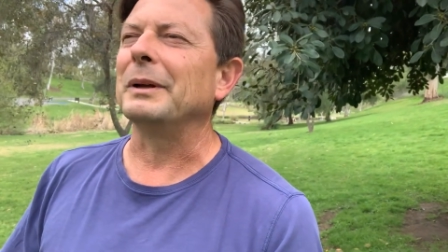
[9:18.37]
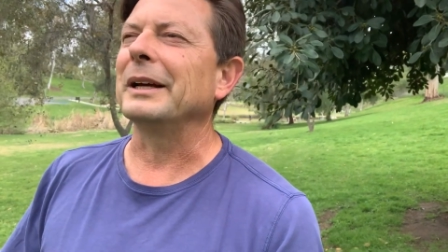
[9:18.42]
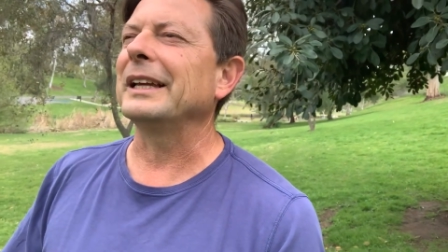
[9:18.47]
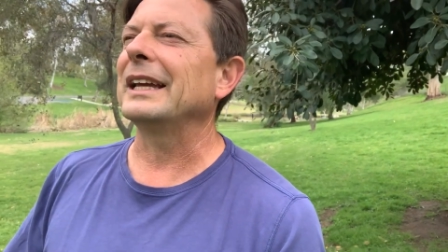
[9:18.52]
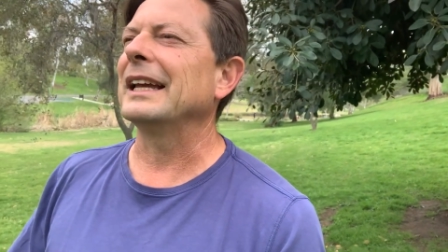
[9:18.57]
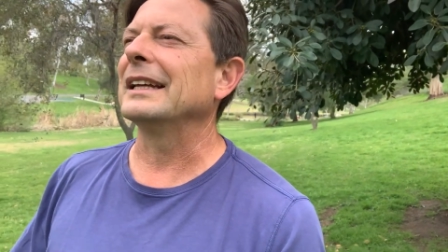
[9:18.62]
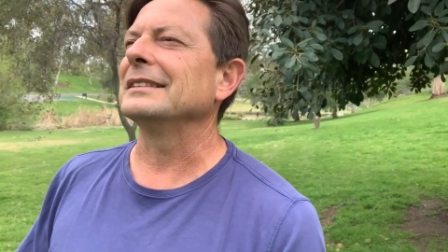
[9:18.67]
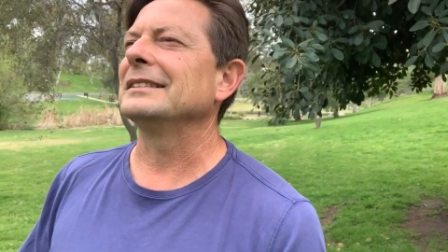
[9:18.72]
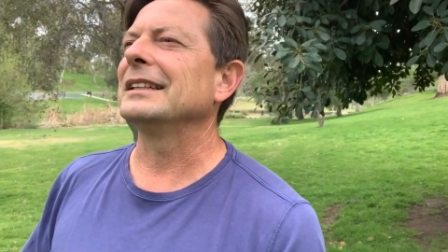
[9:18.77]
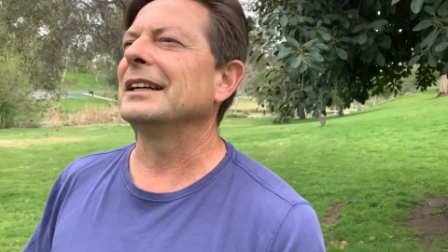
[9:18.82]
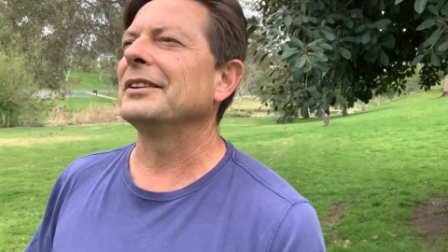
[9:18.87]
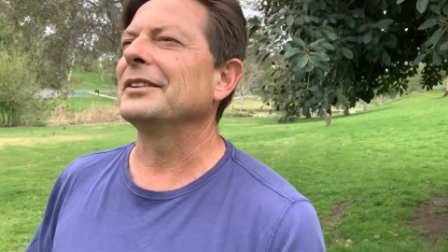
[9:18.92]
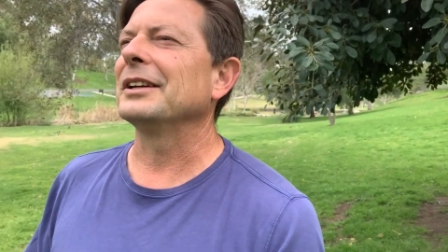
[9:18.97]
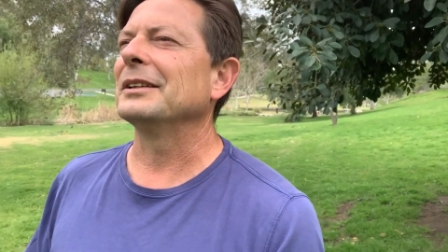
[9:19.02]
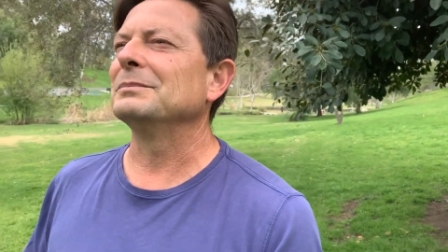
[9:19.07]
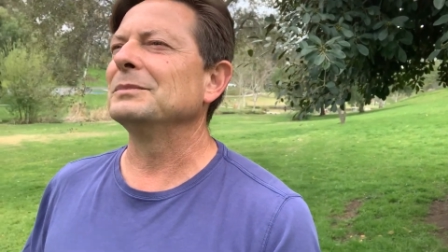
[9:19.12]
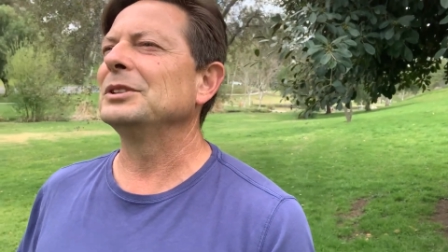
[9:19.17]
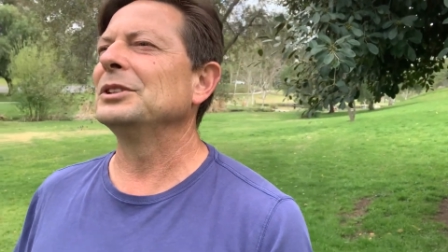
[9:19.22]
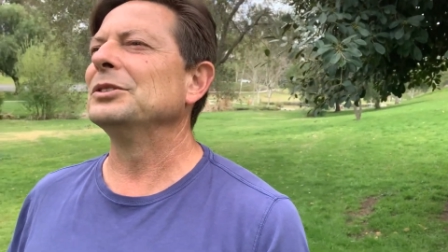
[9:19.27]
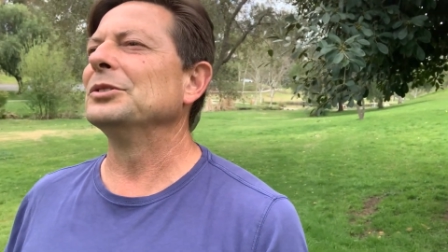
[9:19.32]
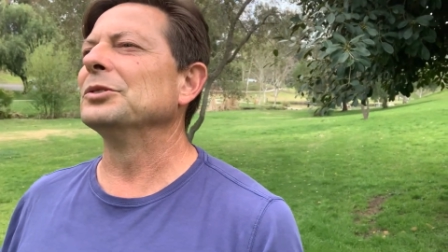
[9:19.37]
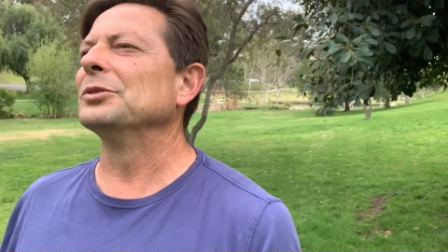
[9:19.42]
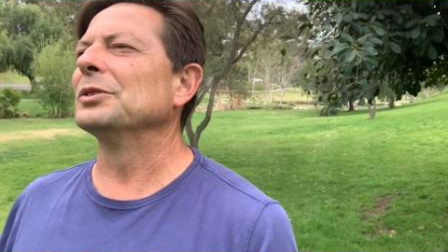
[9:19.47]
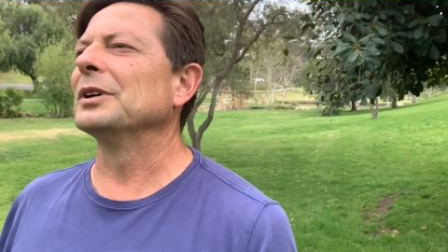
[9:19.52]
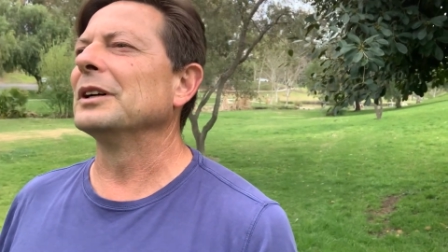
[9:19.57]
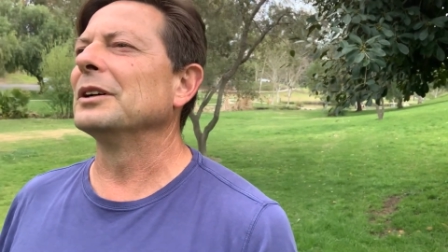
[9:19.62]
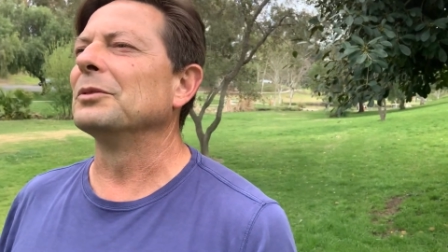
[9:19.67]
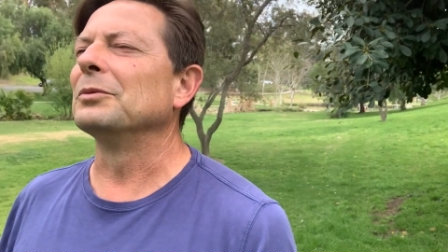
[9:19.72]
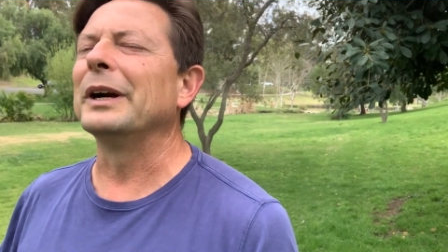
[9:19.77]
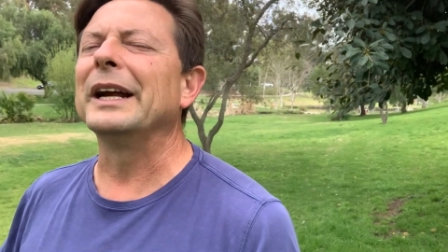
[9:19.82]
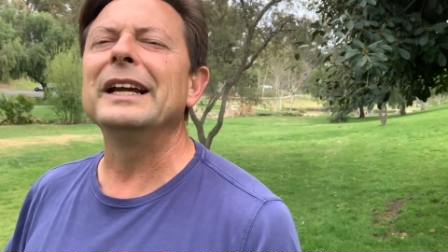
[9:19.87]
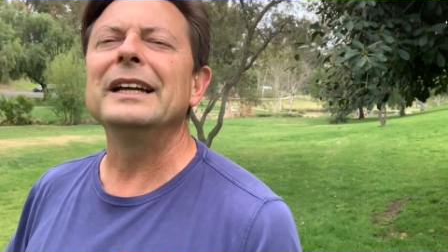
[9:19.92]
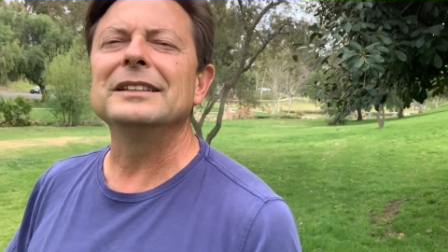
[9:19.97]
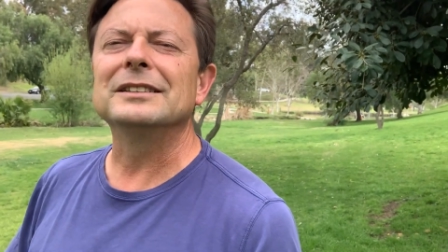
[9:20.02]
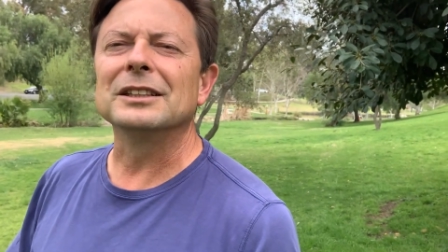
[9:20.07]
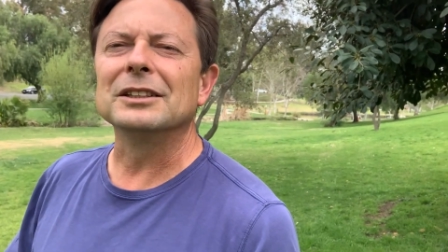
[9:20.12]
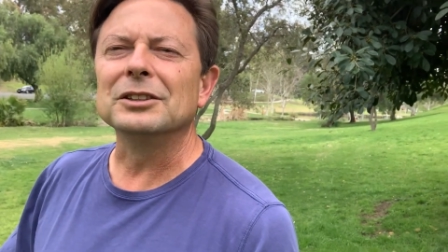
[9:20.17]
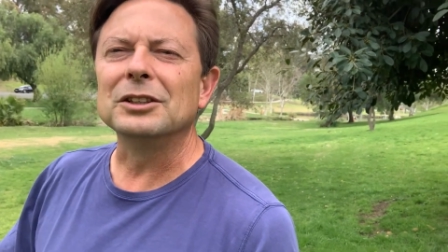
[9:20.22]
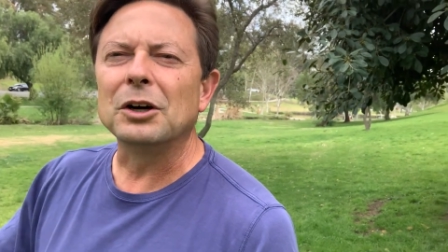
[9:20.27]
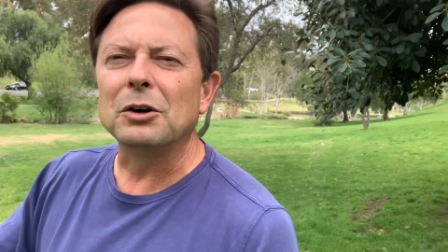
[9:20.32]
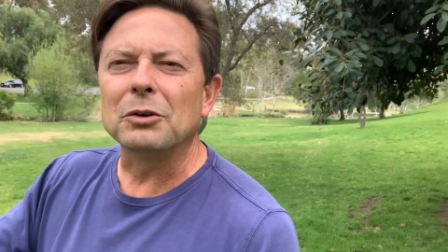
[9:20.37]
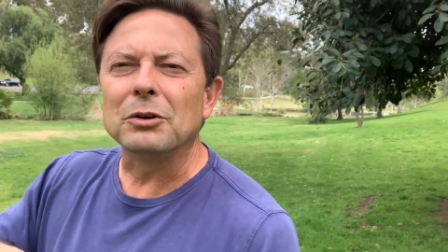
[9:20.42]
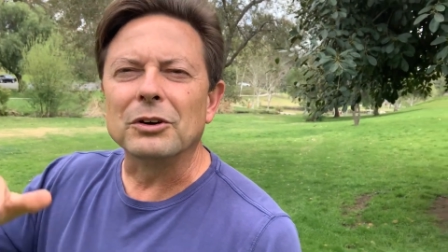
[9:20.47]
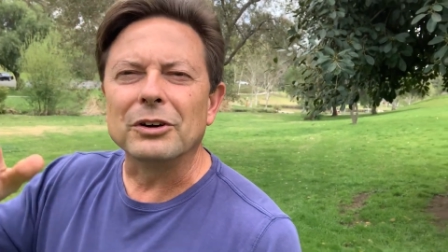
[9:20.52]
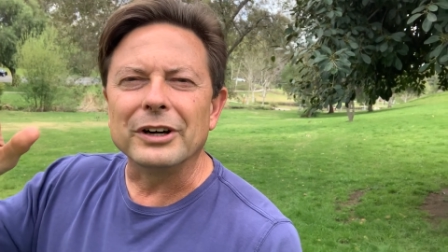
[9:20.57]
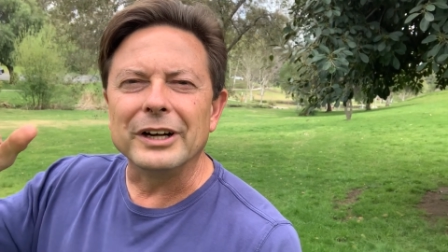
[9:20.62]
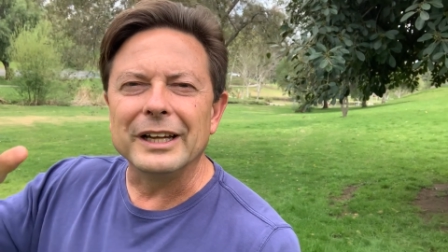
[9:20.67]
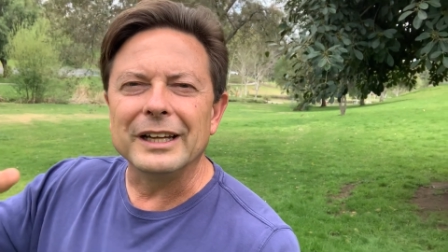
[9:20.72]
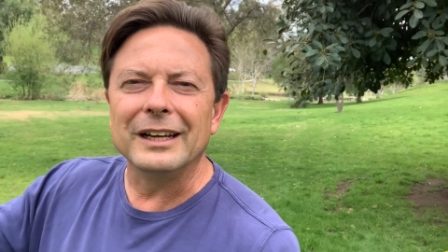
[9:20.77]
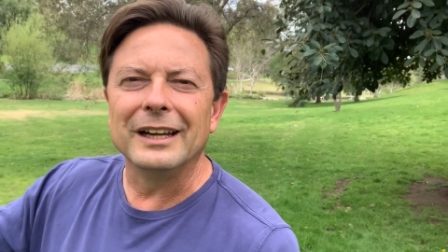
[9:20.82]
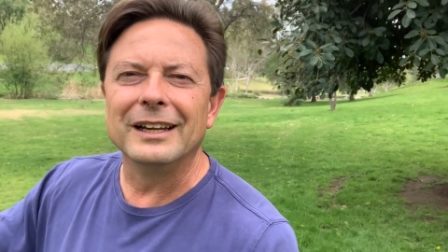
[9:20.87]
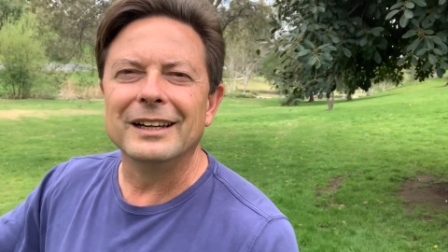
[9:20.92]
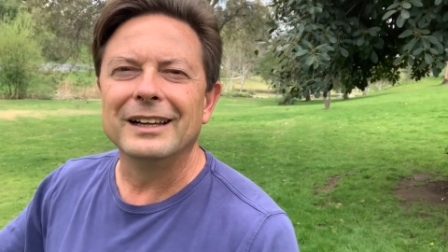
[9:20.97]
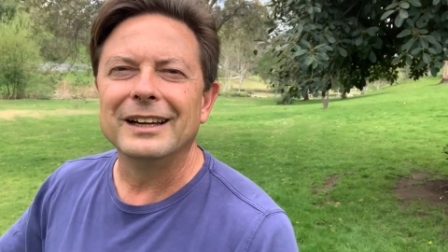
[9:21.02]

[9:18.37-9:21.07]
I can't tell them to uh, raise and lower it,